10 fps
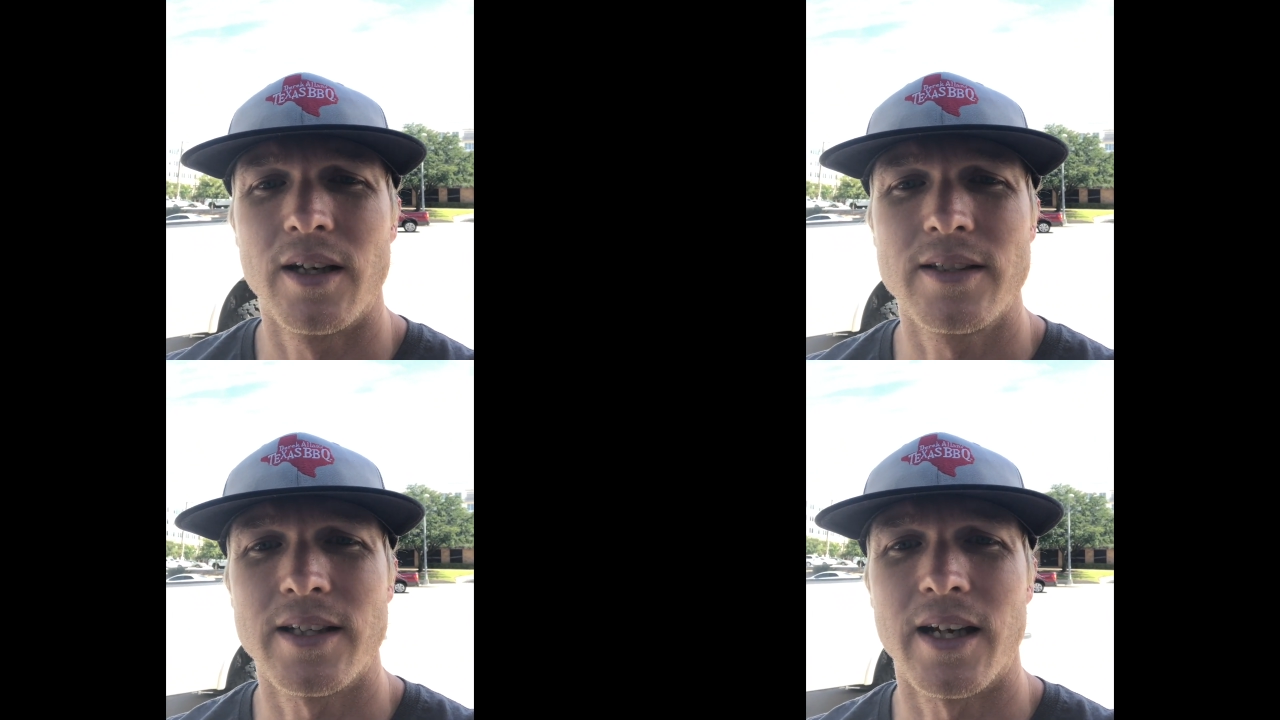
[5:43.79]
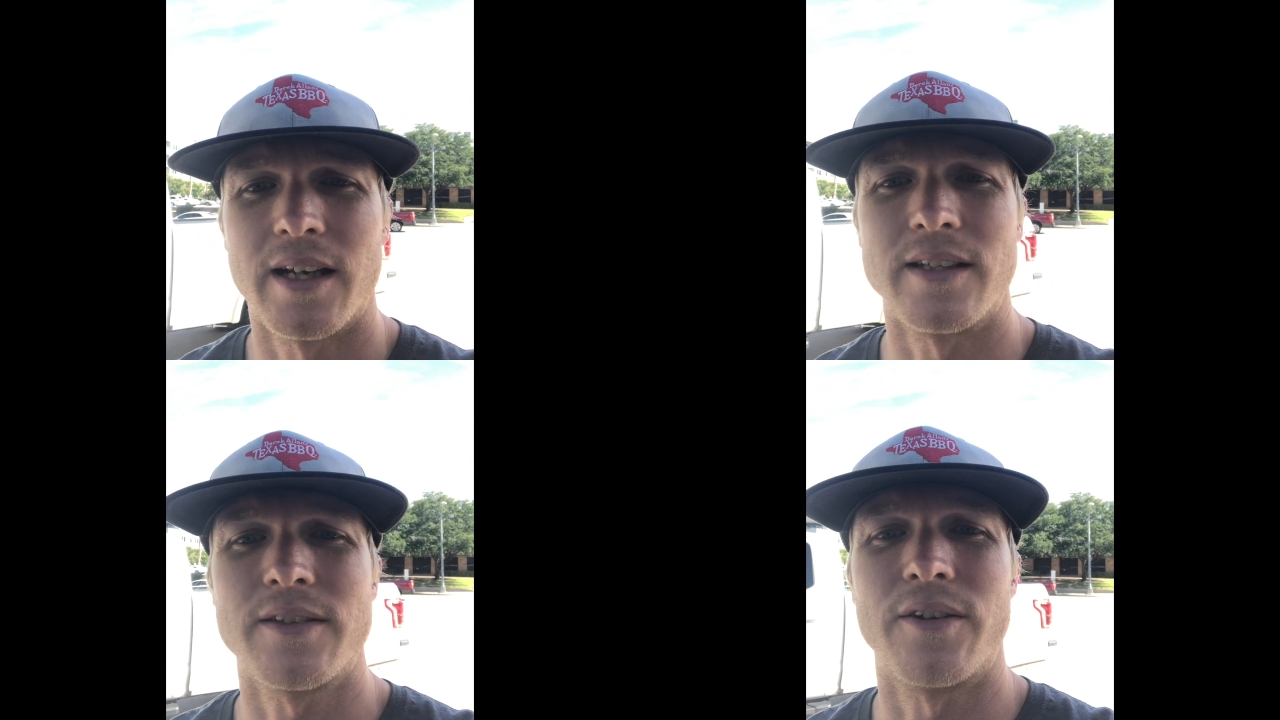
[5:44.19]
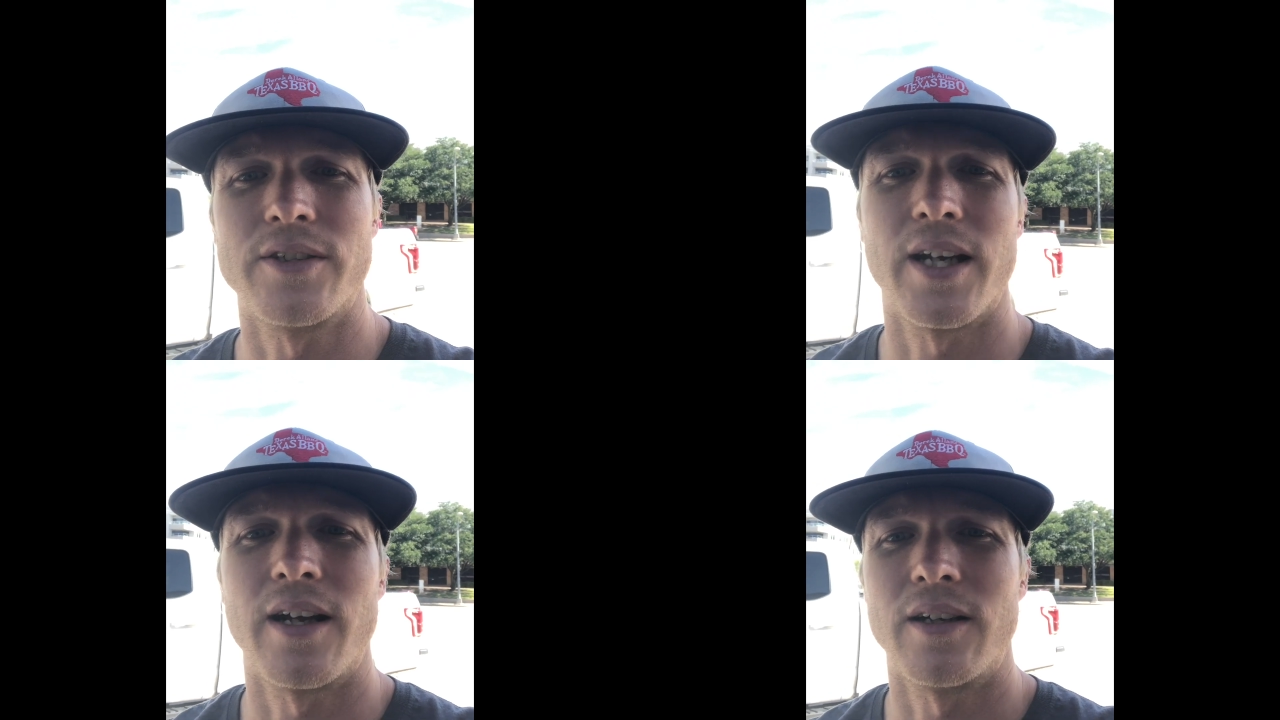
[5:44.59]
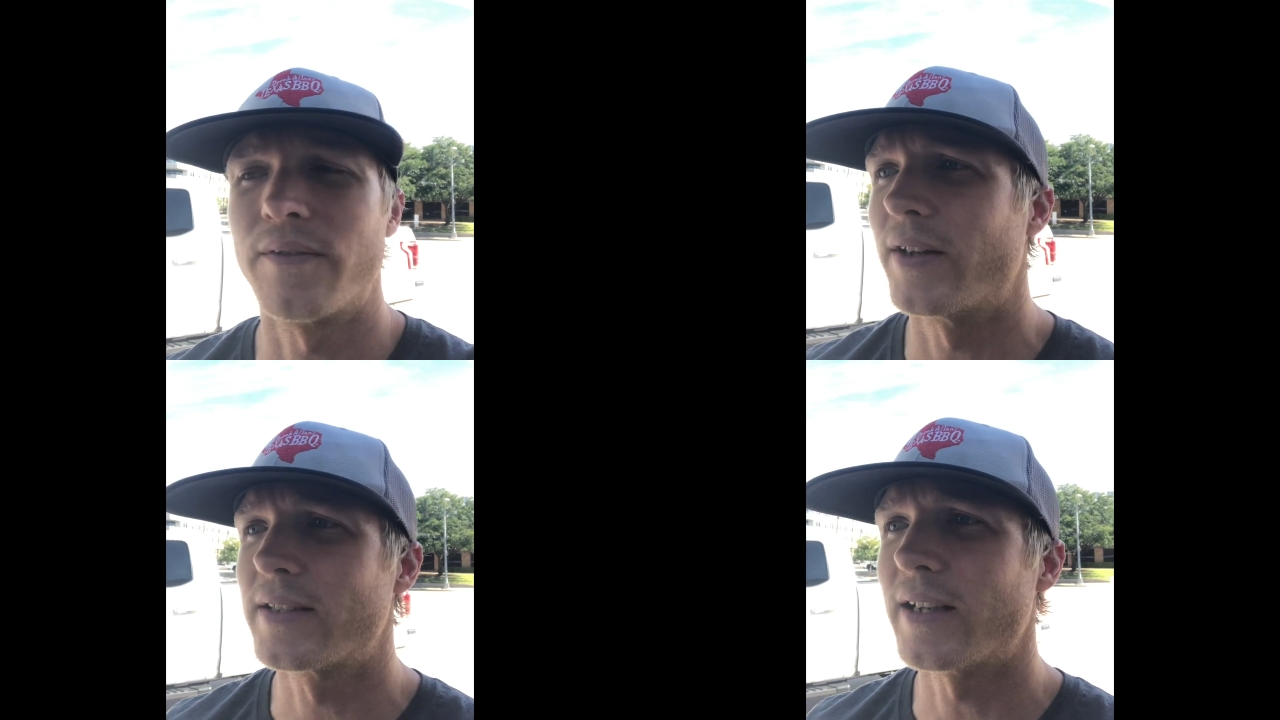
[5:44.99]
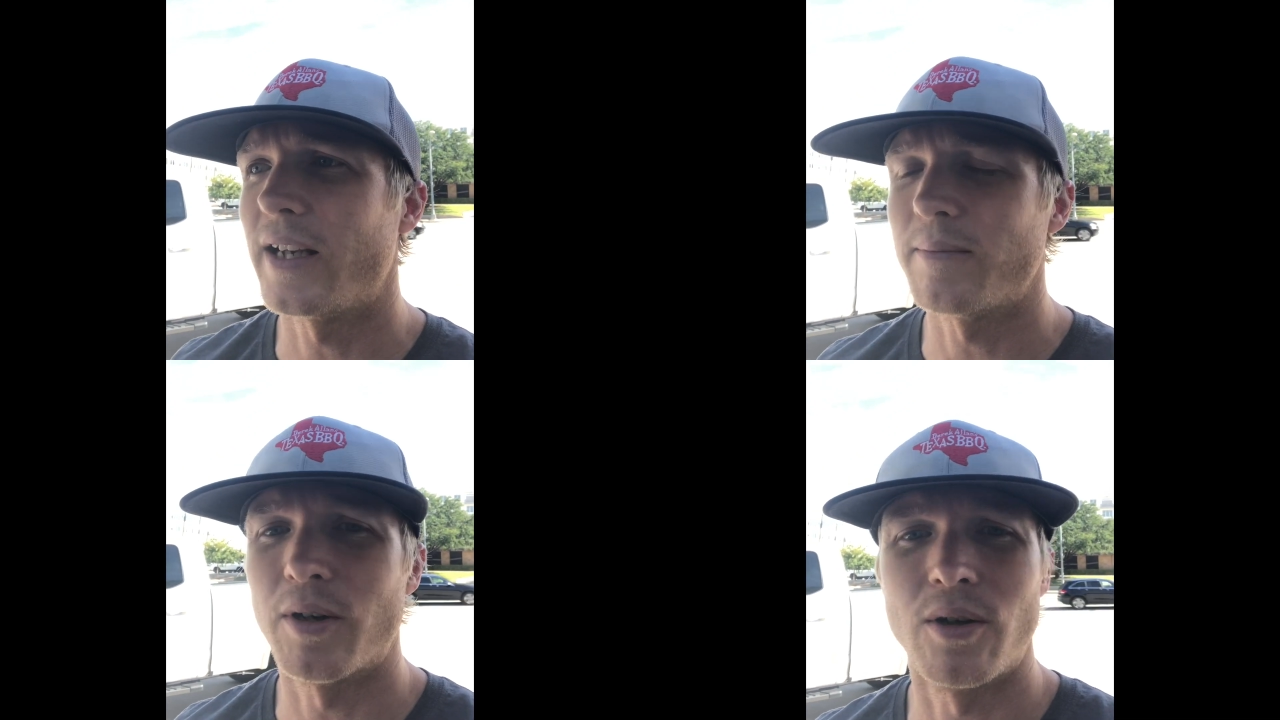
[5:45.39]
says they're tired of the same